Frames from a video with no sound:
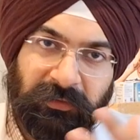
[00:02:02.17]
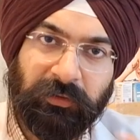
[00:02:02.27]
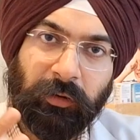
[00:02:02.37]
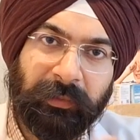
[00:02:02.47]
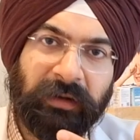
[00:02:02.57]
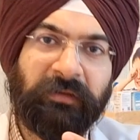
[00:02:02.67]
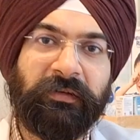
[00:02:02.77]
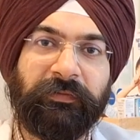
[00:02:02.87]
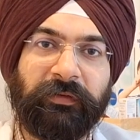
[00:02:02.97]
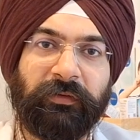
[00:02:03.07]
dominance
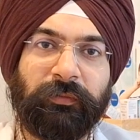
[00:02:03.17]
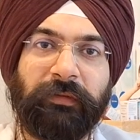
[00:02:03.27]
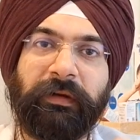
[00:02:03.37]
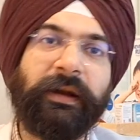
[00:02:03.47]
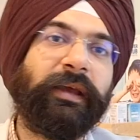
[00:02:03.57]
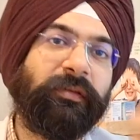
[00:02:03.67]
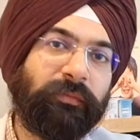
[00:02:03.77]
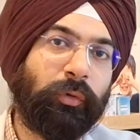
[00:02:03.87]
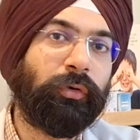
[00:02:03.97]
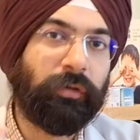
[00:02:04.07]
difference where one eye is
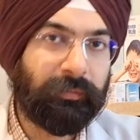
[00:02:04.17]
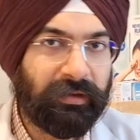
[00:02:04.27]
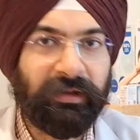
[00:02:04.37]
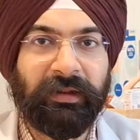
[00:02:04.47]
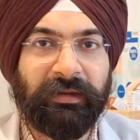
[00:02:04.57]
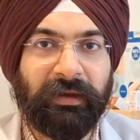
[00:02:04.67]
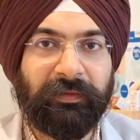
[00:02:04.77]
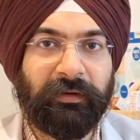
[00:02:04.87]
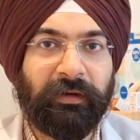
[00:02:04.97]
more dominant than the other,